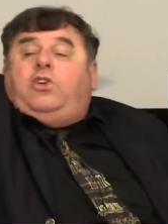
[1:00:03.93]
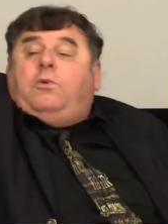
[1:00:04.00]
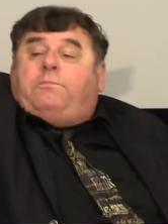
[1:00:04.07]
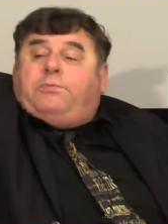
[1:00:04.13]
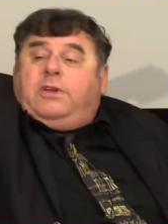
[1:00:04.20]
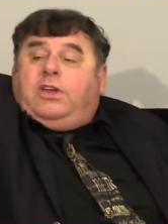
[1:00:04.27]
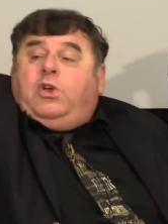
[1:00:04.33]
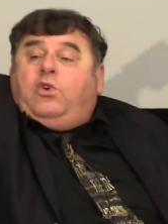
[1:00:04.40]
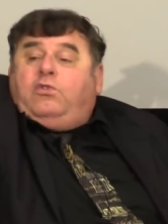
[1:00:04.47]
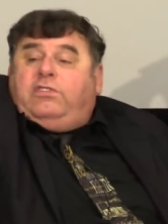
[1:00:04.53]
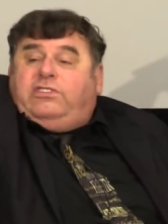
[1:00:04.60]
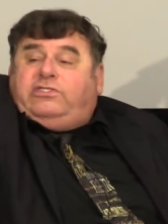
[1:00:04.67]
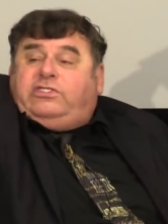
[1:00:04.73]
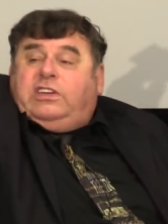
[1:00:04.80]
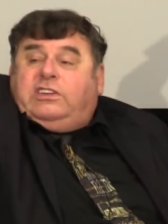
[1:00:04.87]
you bring your
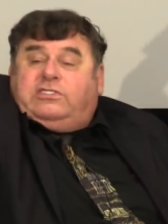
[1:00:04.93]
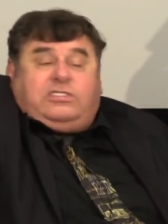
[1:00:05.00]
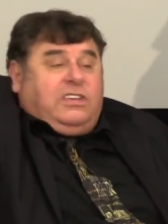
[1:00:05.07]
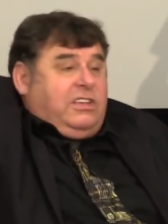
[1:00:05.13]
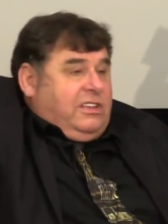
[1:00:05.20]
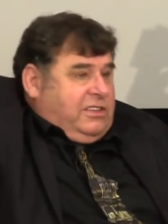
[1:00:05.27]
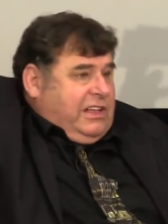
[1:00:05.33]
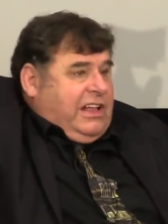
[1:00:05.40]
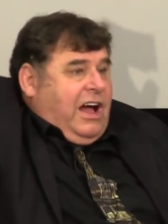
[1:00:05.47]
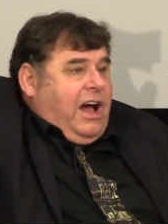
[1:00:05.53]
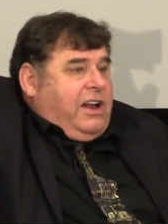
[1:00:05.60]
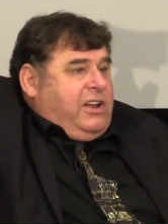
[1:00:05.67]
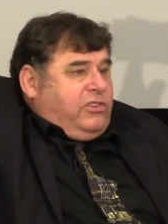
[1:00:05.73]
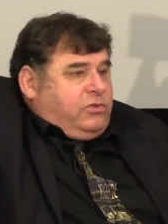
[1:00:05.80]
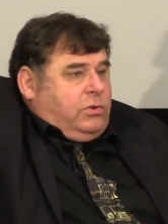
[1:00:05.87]
receipt to
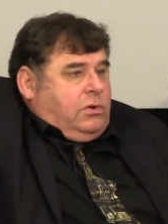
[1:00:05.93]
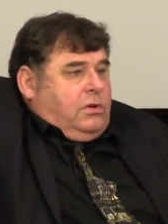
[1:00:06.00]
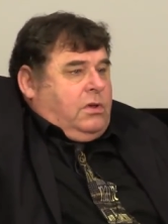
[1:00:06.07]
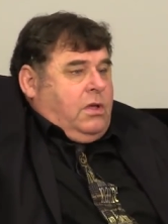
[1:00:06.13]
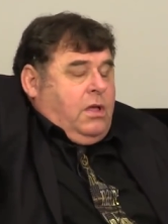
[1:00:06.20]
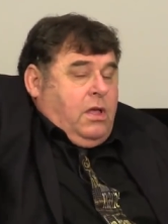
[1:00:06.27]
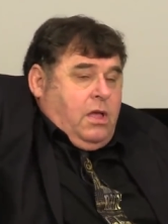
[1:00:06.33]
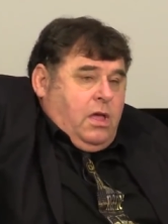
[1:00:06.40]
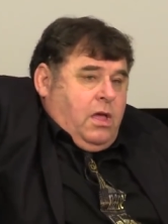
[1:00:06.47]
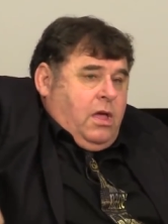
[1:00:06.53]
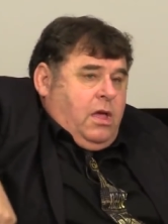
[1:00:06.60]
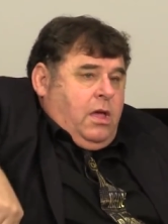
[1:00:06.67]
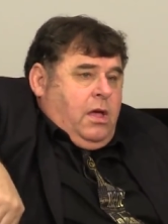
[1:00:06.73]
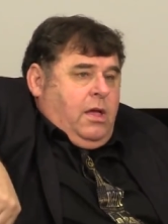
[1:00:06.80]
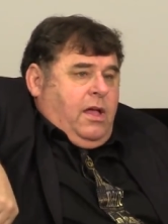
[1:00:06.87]
God. Here's
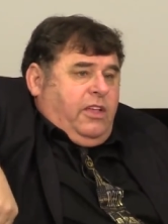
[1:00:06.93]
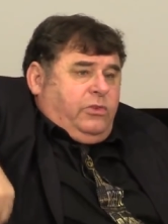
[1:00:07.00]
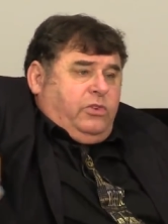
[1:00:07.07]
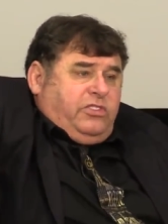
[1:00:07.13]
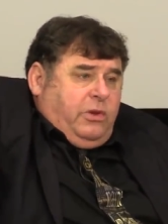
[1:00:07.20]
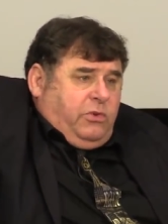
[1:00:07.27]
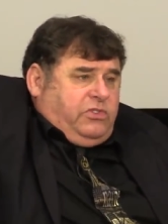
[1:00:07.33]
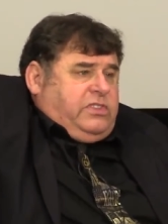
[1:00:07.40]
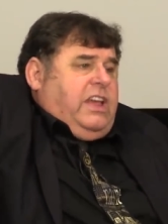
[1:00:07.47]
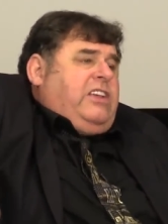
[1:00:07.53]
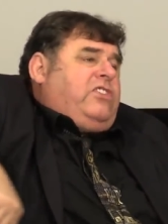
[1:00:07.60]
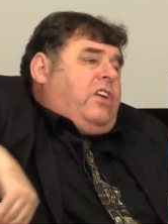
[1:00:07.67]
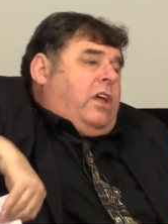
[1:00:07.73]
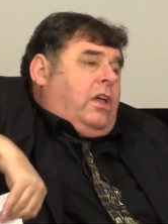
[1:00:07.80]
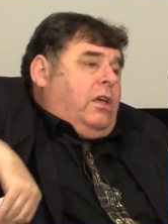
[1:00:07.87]
that's what she was
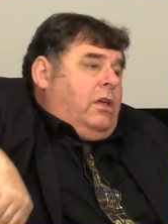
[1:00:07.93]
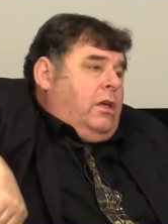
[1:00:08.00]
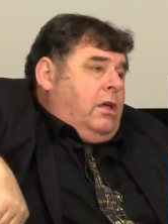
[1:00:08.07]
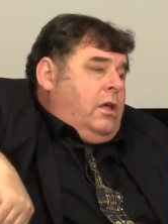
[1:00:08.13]
teaching.